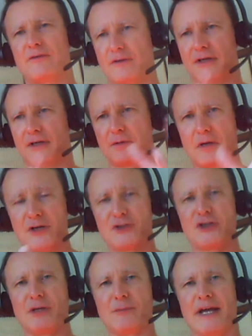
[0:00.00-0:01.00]
a
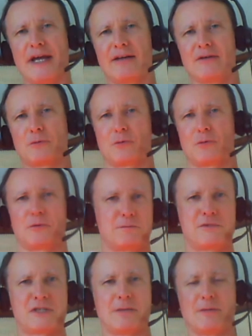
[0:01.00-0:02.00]
punching bag or
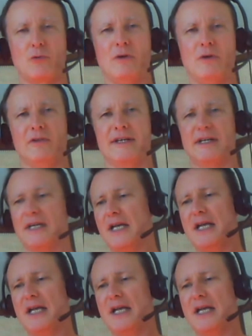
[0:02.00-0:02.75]
some equivalent,